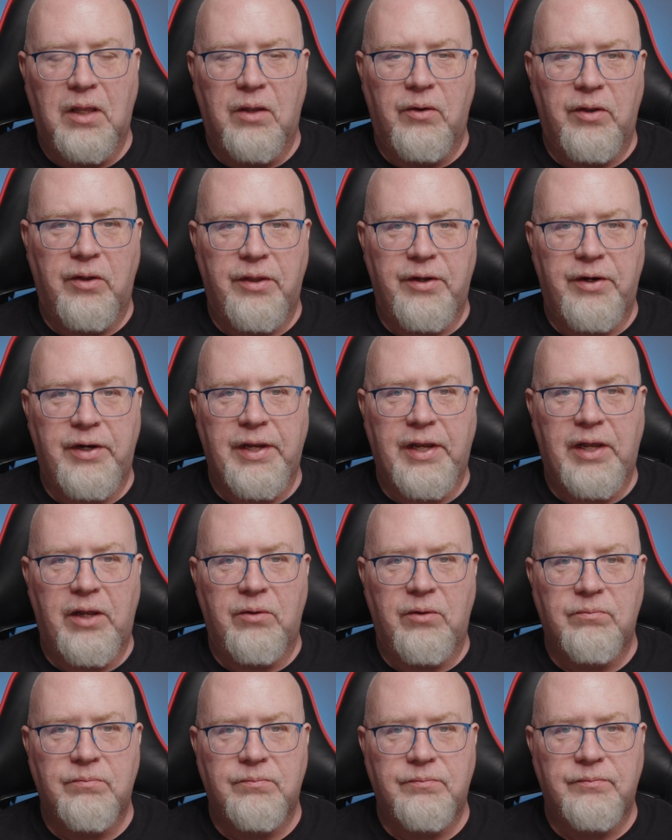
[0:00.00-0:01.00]
Well, there you
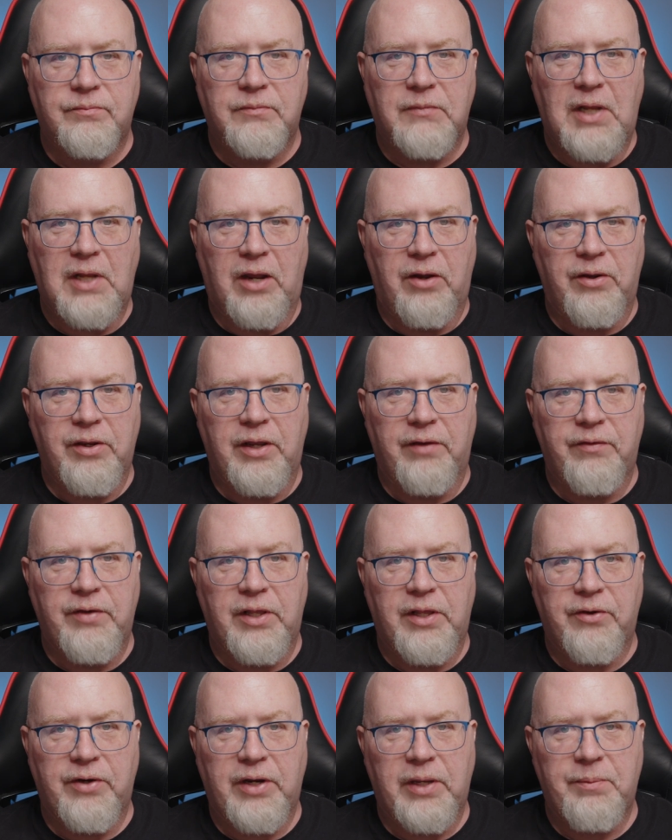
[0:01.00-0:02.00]
go. Now you have
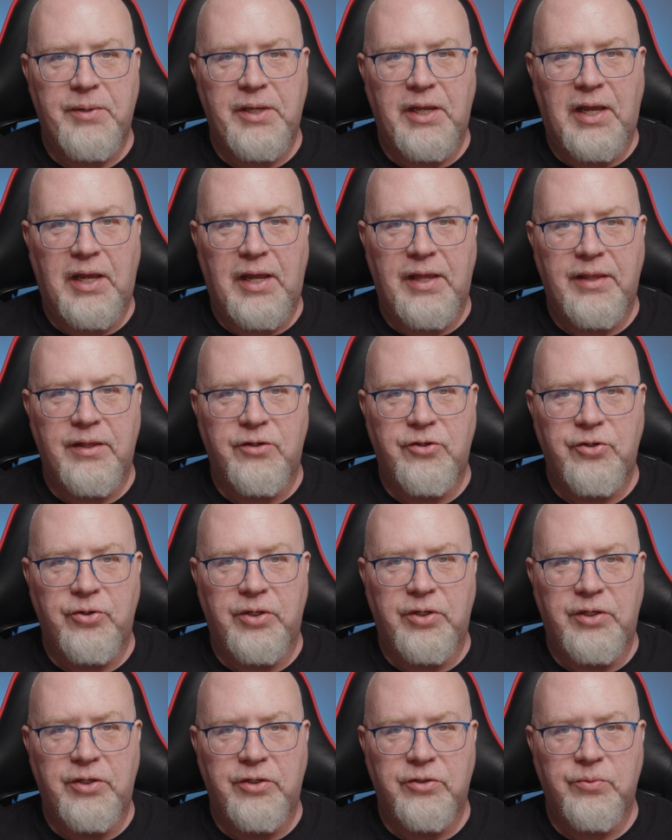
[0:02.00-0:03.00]
another API that you
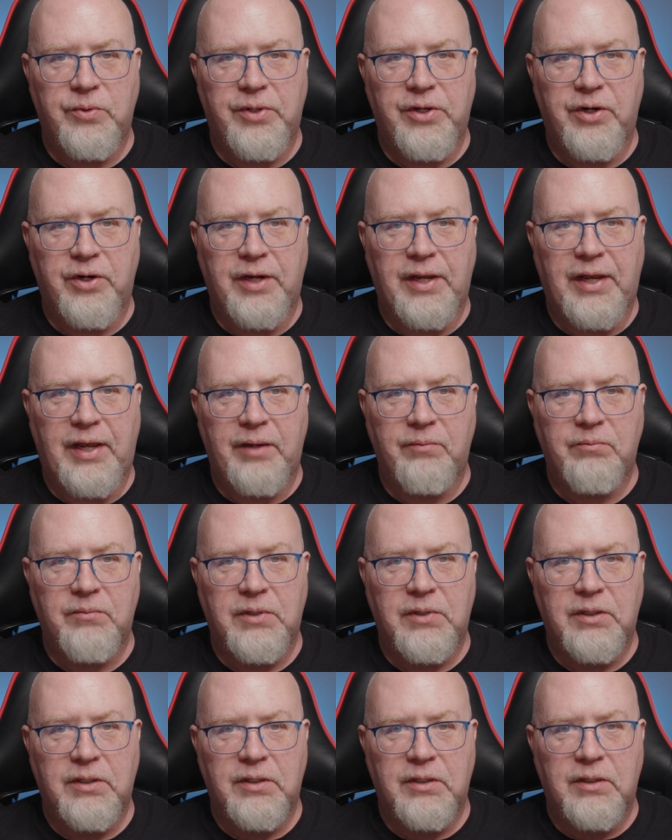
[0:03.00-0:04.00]
can use with your game.
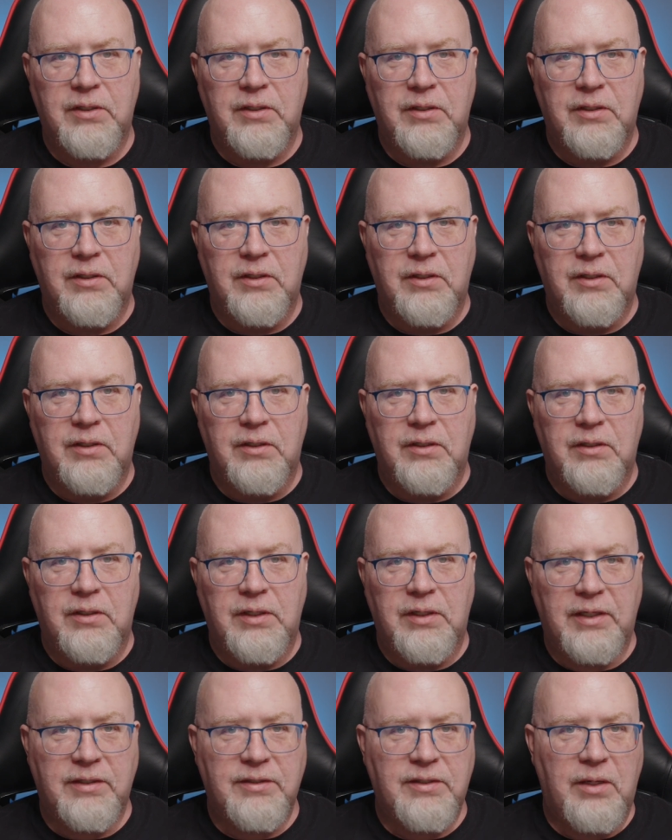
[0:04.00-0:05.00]

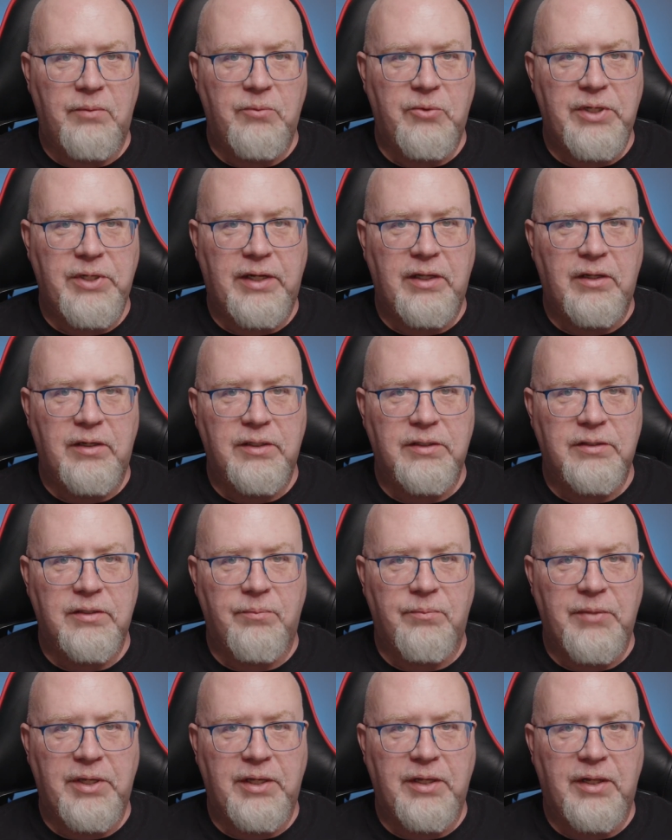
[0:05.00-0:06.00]
Next time we'll take a look at
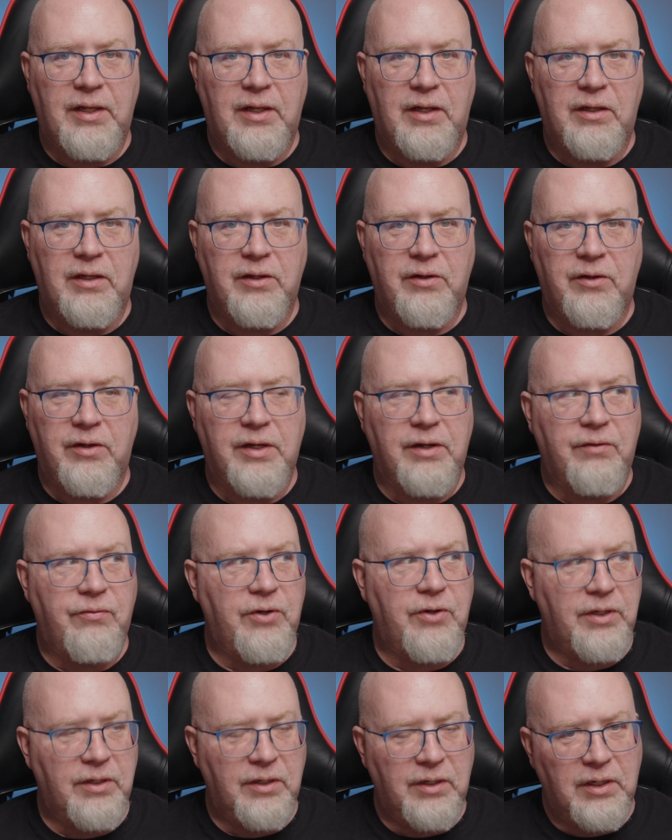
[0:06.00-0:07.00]
something a little
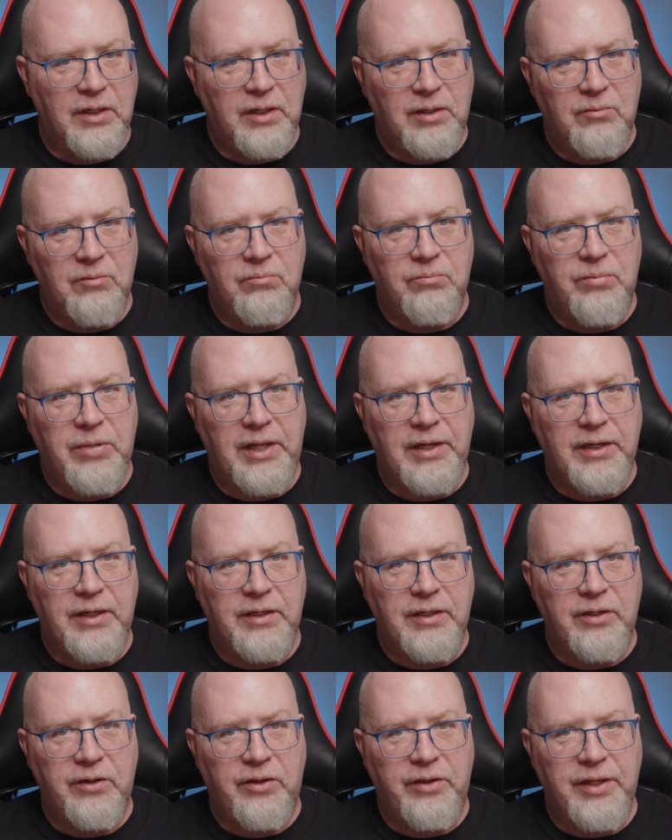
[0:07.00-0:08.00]
different. But
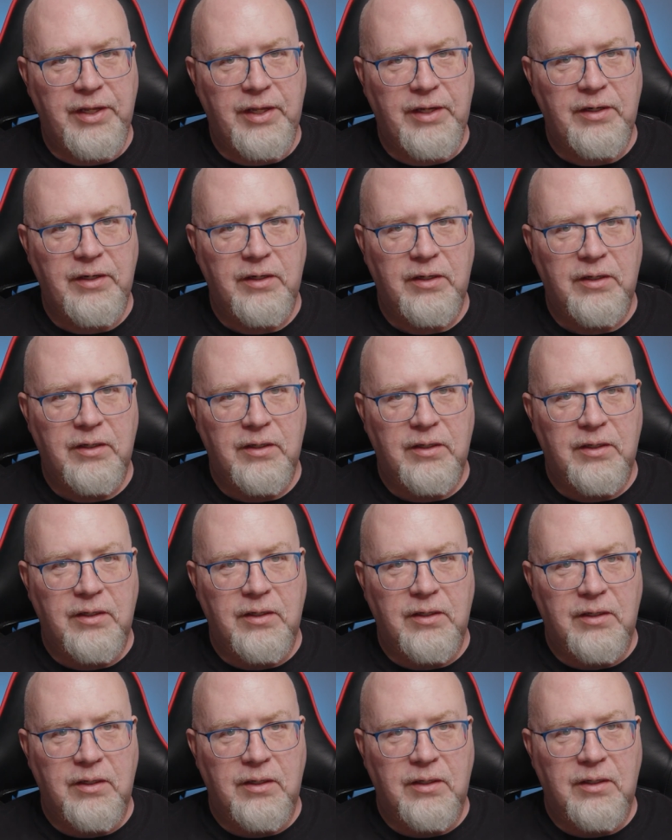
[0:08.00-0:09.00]
until then,
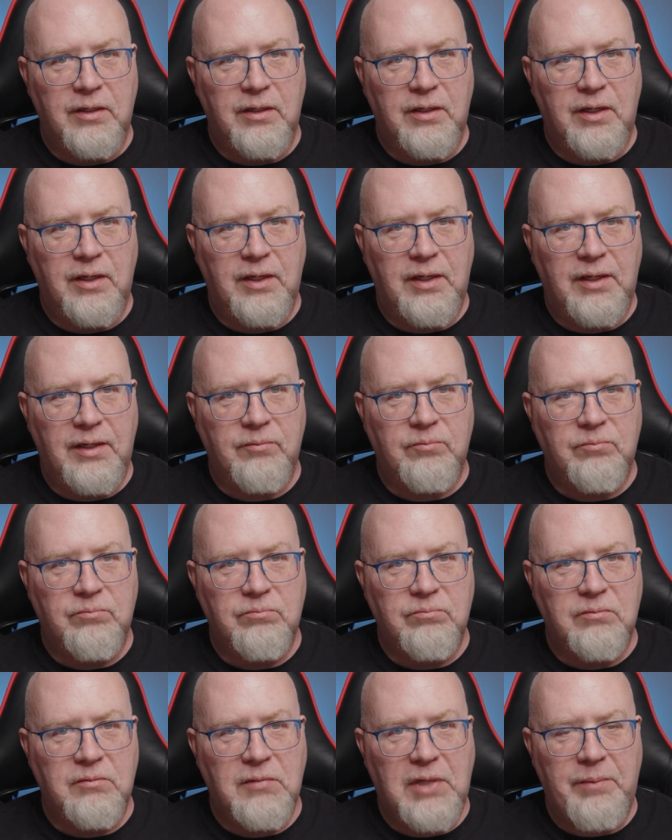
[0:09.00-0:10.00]
let
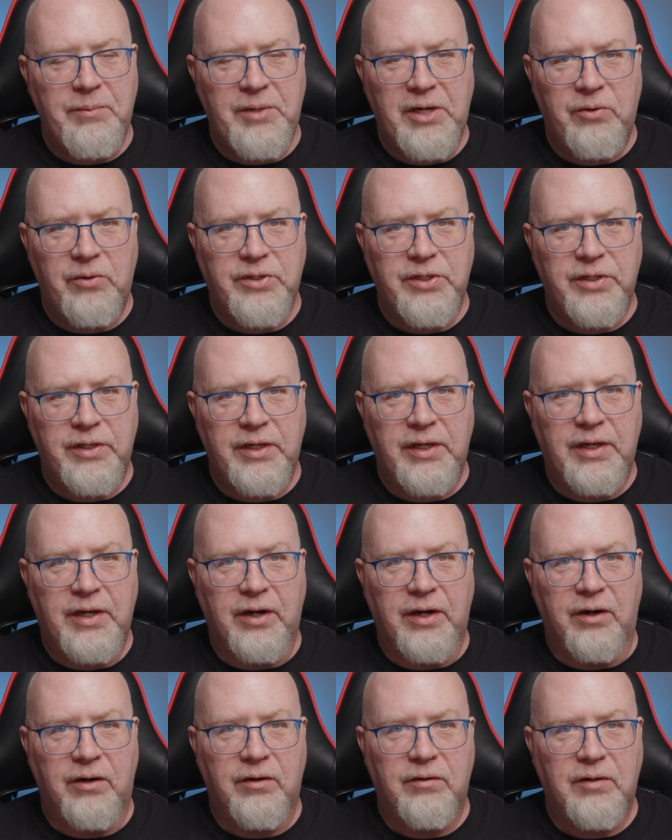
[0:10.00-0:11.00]
me know what you think
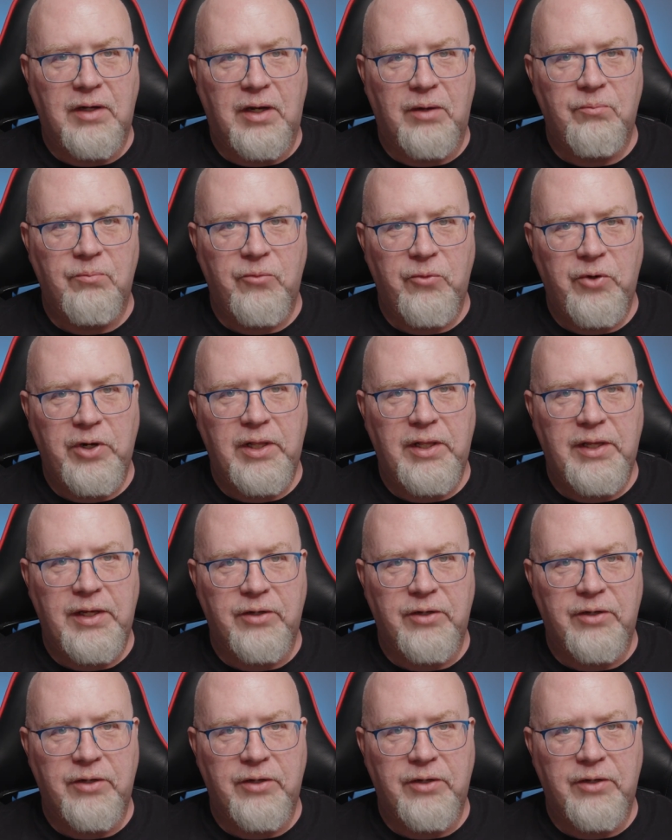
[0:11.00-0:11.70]
here. I'm really